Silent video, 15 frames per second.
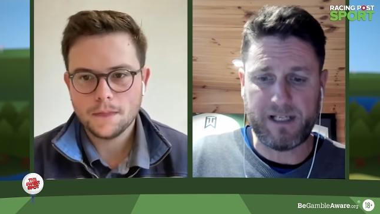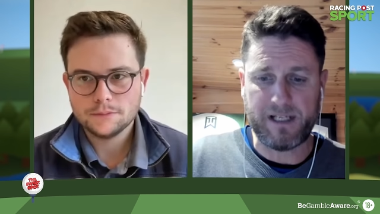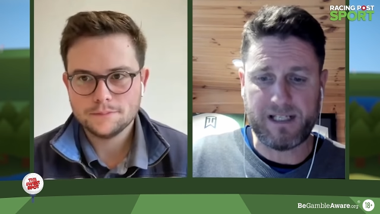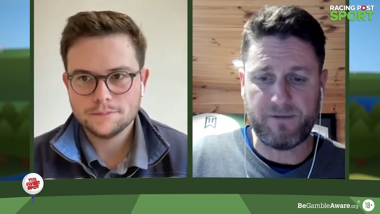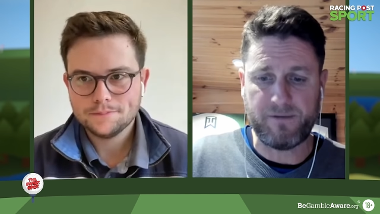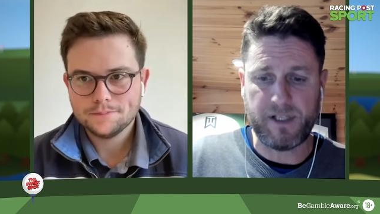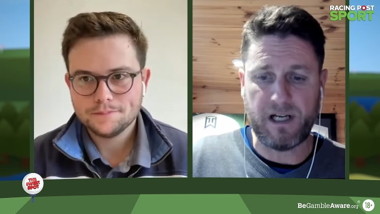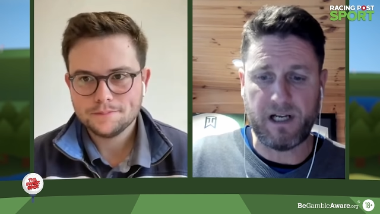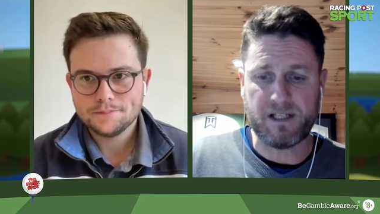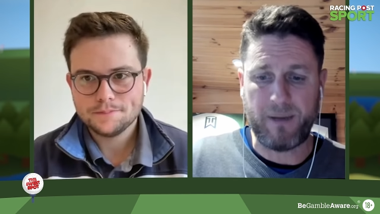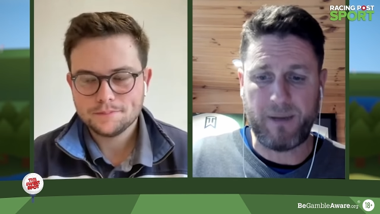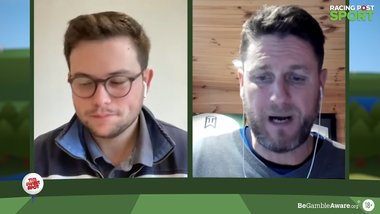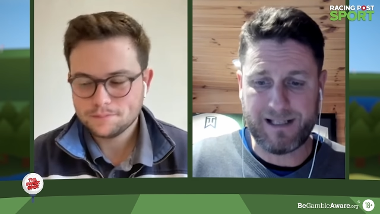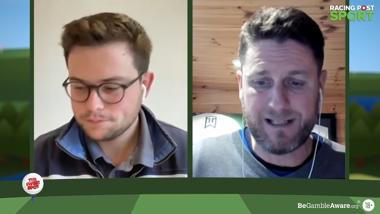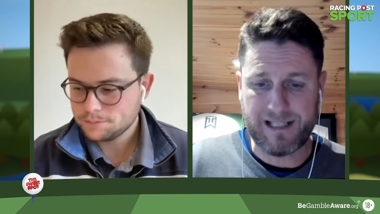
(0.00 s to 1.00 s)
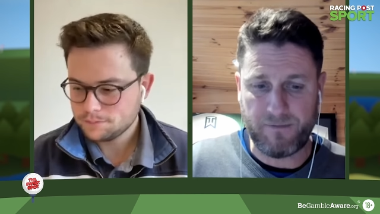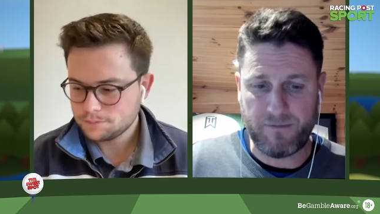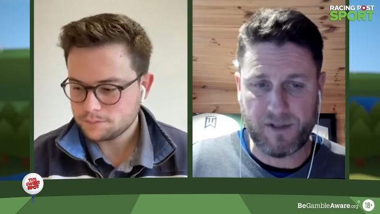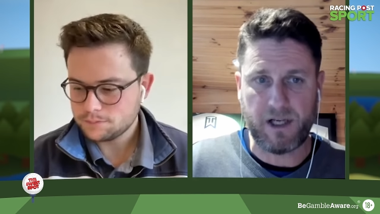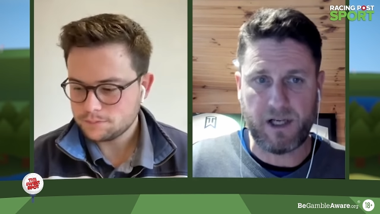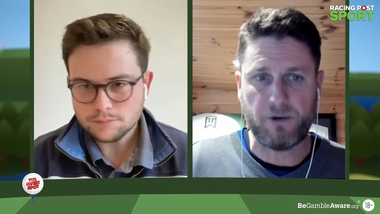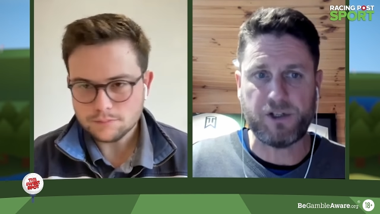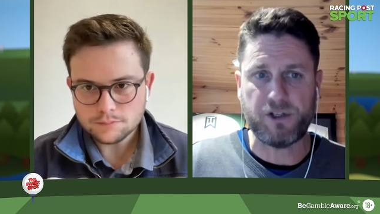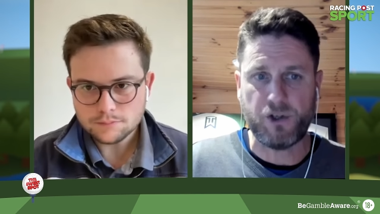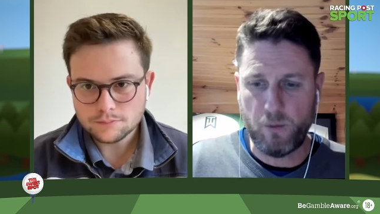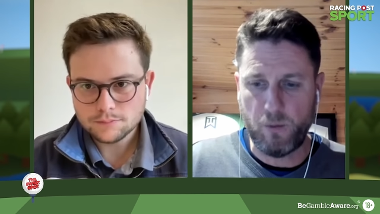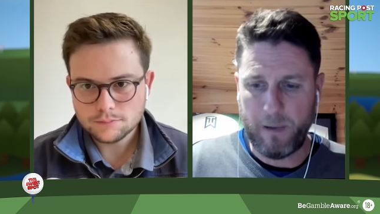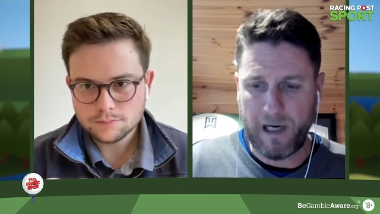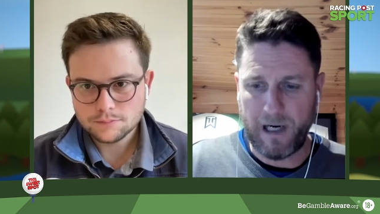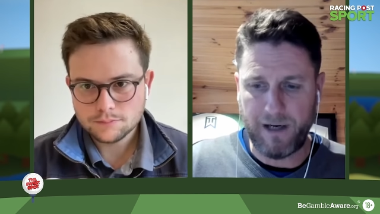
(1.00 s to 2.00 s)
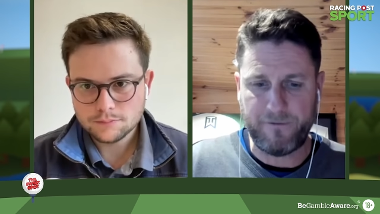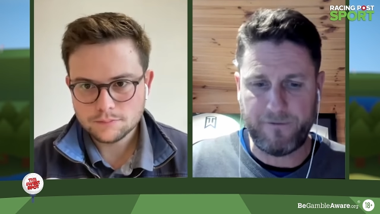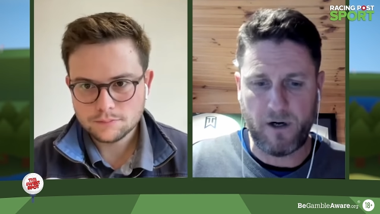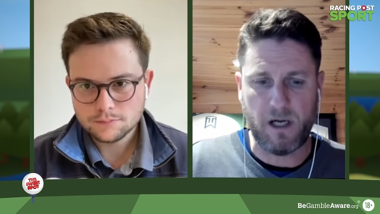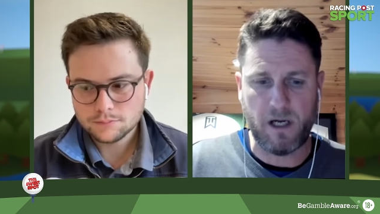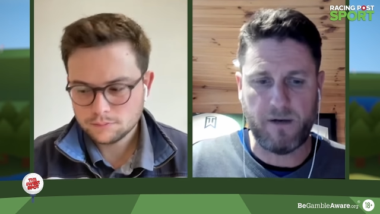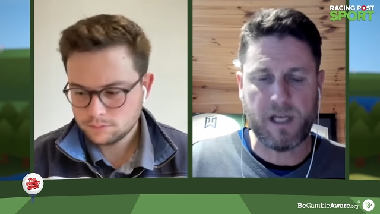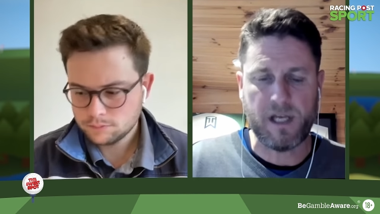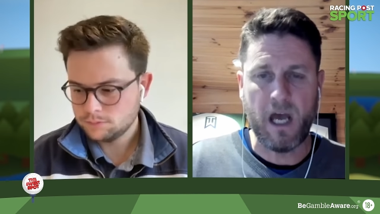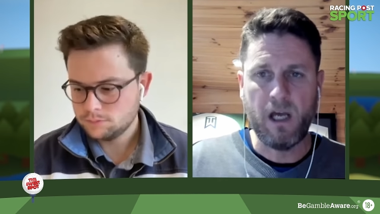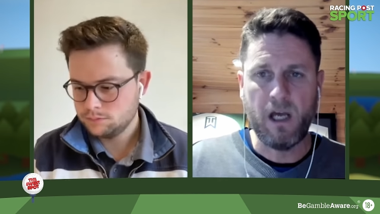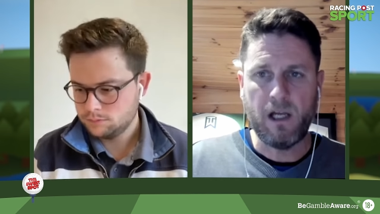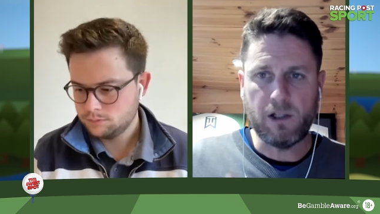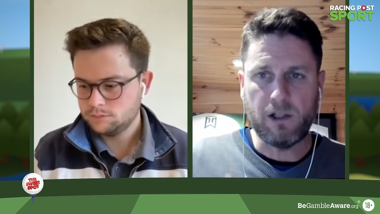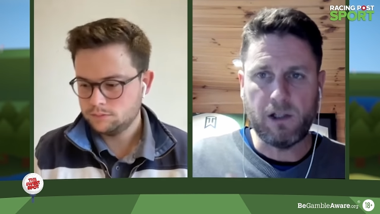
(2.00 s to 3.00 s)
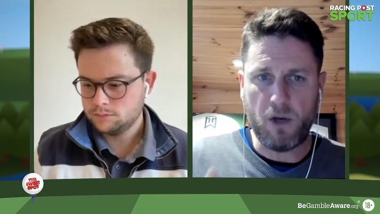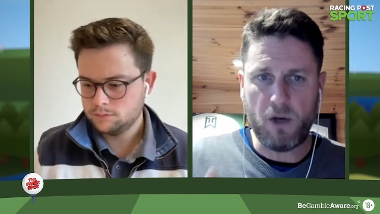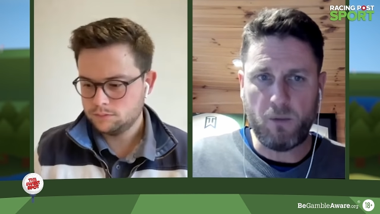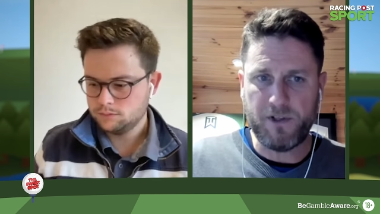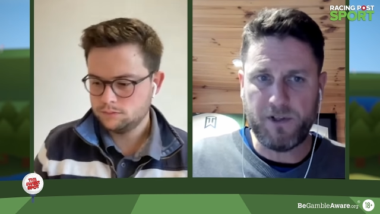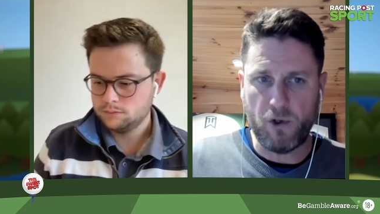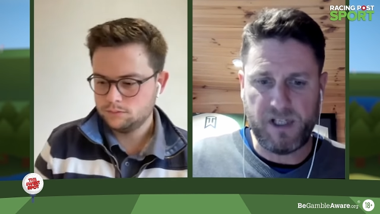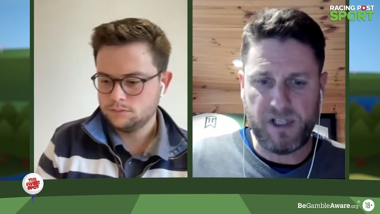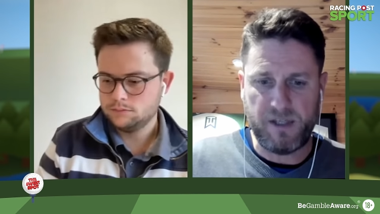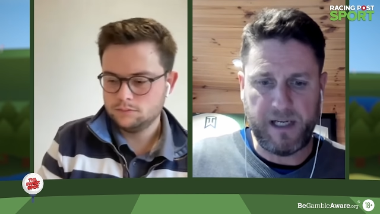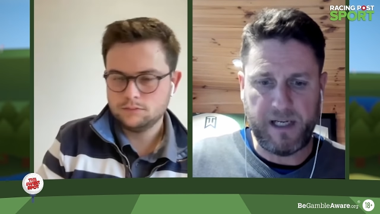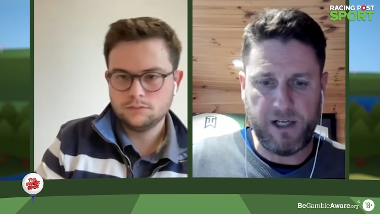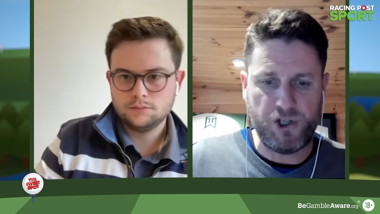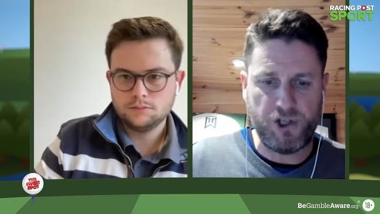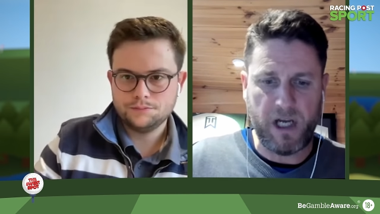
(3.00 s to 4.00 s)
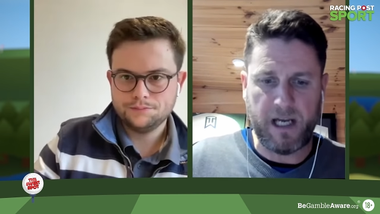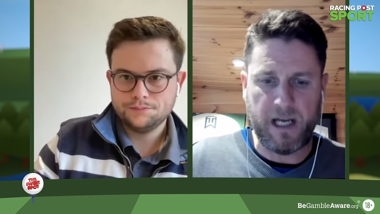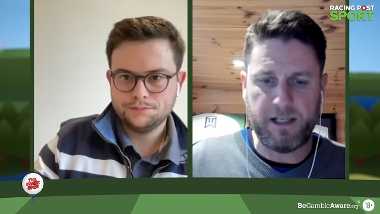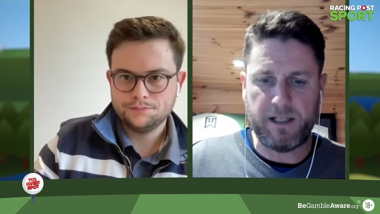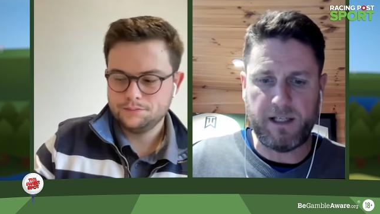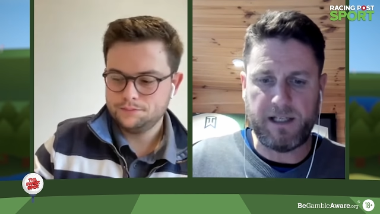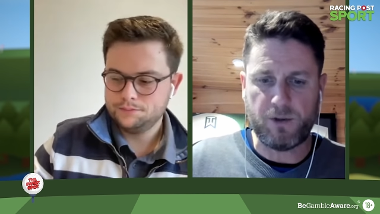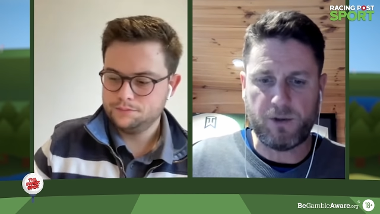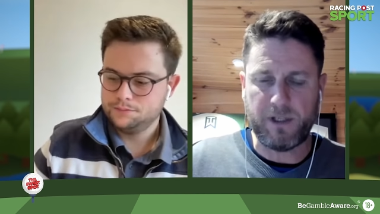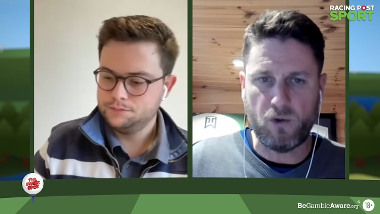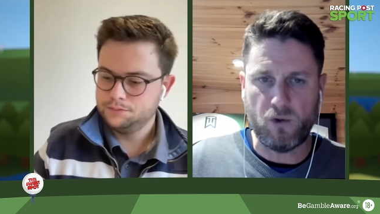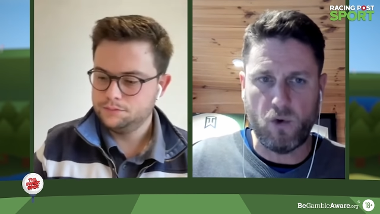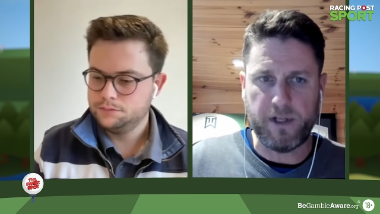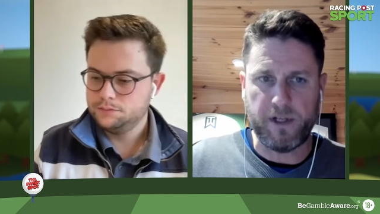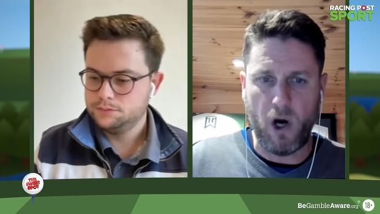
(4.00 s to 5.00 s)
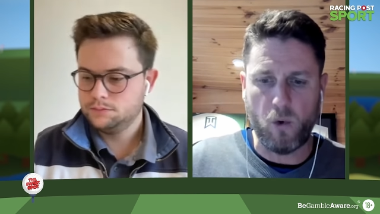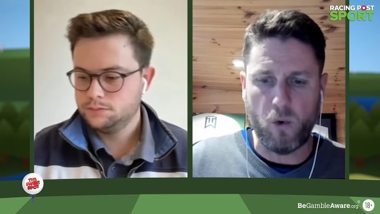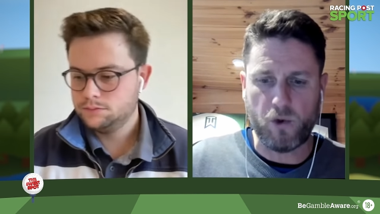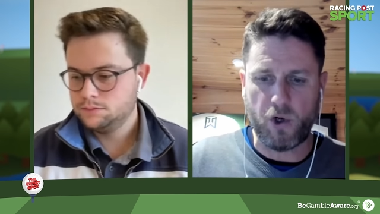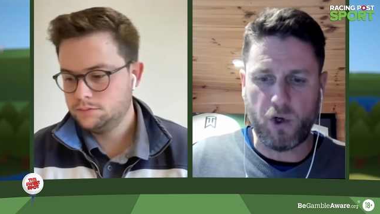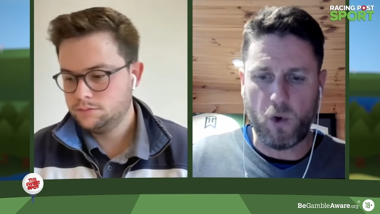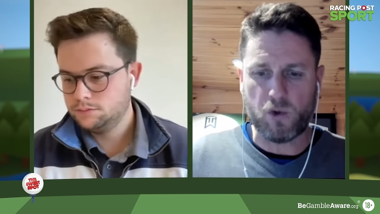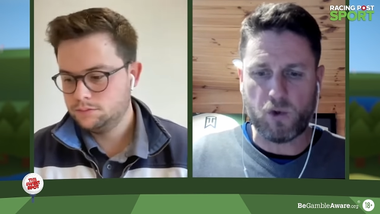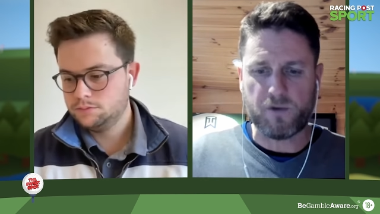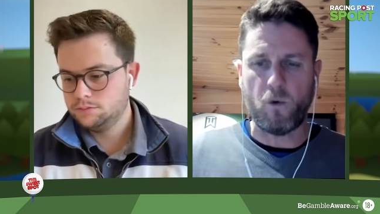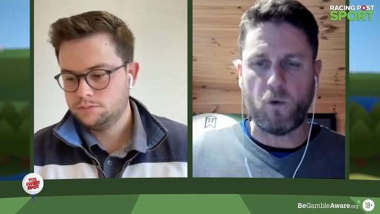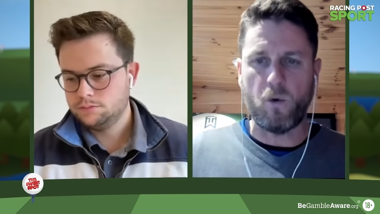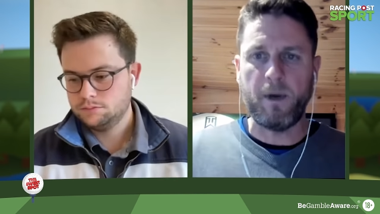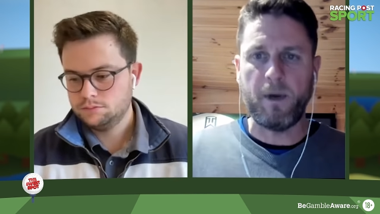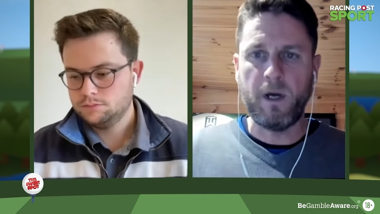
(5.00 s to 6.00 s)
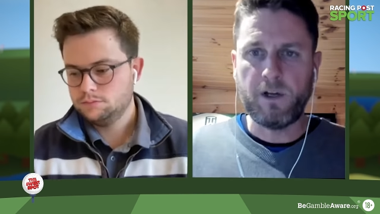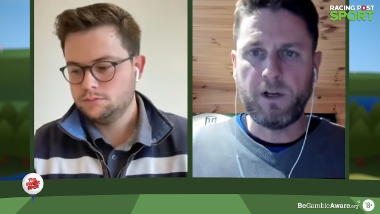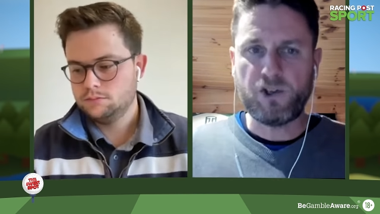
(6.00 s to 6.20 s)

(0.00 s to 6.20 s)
Speaker 1: twenty-seven yards, par seventy, only two par fives. Like with the Aussie P G A, you need to ignore the old course form.